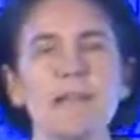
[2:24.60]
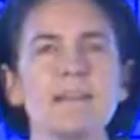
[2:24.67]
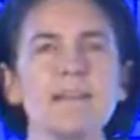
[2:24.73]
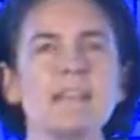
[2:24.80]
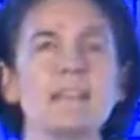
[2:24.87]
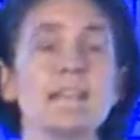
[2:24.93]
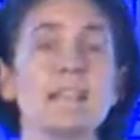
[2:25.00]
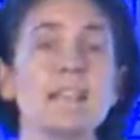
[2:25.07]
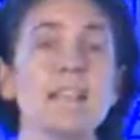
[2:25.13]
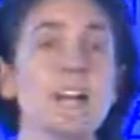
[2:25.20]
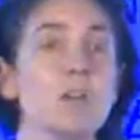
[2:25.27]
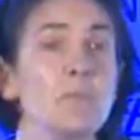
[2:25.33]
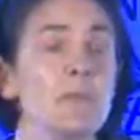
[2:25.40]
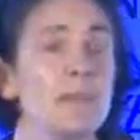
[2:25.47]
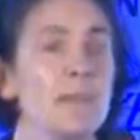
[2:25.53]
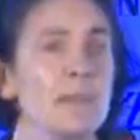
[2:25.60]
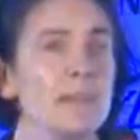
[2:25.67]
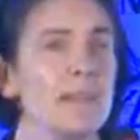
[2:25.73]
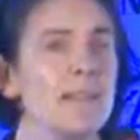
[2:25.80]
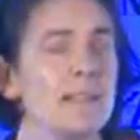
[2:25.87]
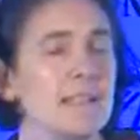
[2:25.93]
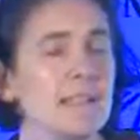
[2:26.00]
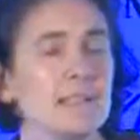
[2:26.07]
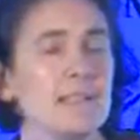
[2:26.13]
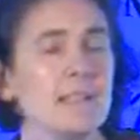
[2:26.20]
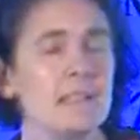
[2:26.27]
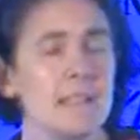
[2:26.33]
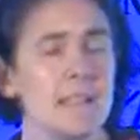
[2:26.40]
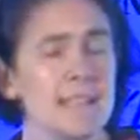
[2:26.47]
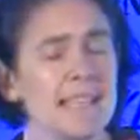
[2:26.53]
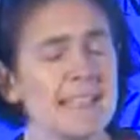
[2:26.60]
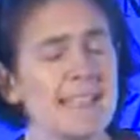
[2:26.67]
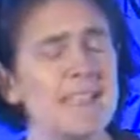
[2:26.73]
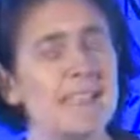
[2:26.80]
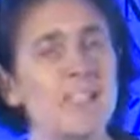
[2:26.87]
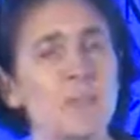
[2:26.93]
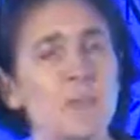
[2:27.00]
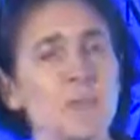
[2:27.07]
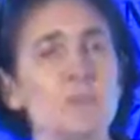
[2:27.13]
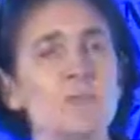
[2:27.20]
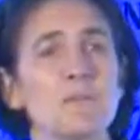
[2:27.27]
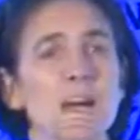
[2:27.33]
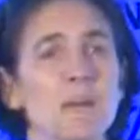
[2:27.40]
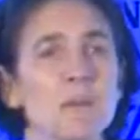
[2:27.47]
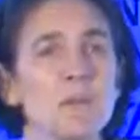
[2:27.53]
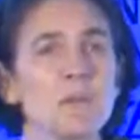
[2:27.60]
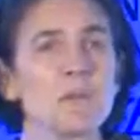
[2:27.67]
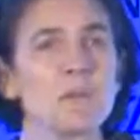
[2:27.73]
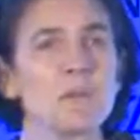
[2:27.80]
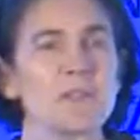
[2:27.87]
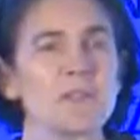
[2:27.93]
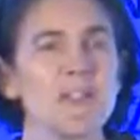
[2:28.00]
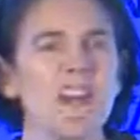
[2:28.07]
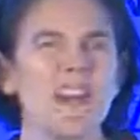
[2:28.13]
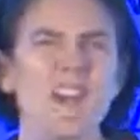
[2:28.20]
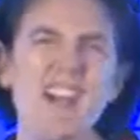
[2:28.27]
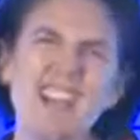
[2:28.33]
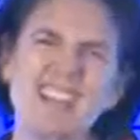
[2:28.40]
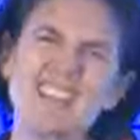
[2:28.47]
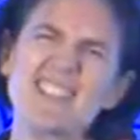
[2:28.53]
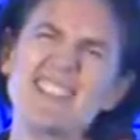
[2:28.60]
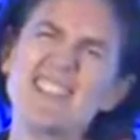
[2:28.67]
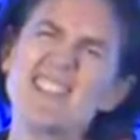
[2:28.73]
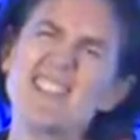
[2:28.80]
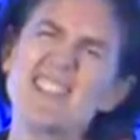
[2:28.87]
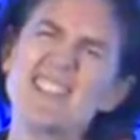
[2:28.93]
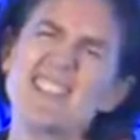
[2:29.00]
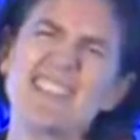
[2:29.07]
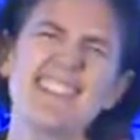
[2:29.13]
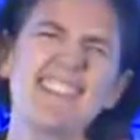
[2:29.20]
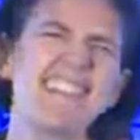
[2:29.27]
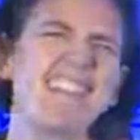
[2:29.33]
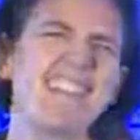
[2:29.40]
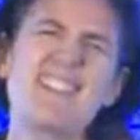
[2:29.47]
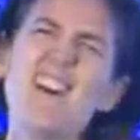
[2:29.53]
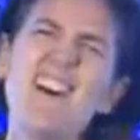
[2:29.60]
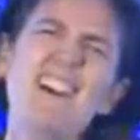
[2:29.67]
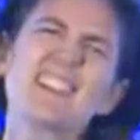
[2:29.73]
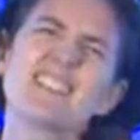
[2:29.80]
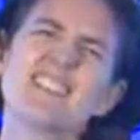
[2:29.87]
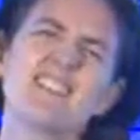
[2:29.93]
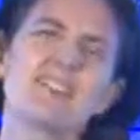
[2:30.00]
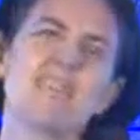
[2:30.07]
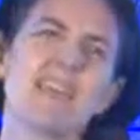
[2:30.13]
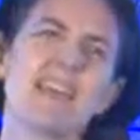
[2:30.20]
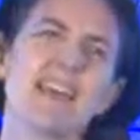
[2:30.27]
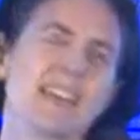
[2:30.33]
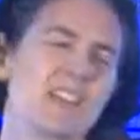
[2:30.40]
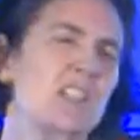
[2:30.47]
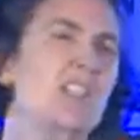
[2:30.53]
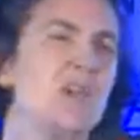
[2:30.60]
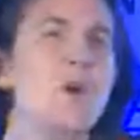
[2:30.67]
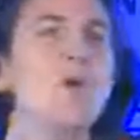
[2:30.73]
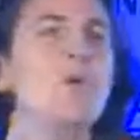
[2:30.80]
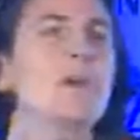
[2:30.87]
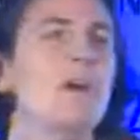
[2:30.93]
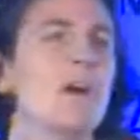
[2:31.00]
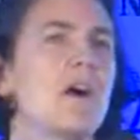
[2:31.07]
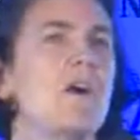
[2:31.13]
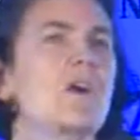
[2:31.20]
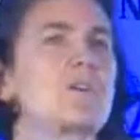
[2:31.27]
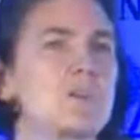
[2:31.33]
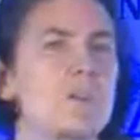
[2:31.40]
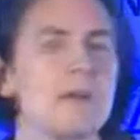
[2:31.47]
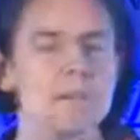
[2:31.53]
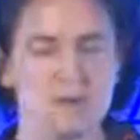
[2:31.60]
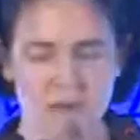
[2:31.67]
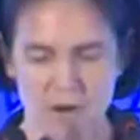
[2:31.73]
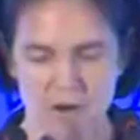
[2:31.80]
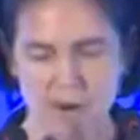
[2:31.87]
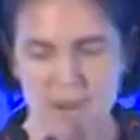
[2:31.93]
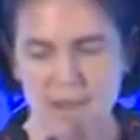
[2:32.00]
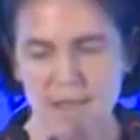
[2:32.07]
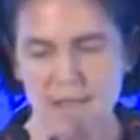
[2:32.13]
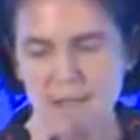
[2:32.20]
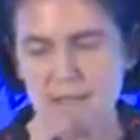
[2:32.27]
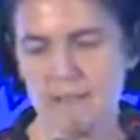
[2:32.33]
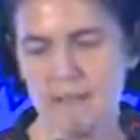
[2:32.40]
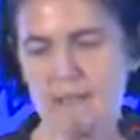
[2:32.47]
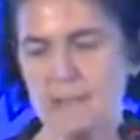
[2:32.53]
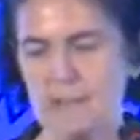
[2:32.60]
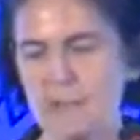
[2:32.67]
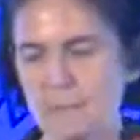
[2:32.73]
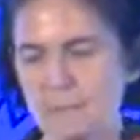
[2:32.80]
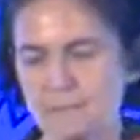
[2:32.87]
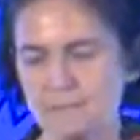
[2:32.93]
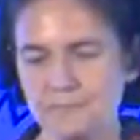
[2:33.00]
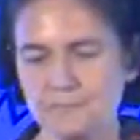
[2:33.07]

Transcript: that the young people, the 18 to 25-year-olds, are actually choosing not to actually own a car or drive a car. So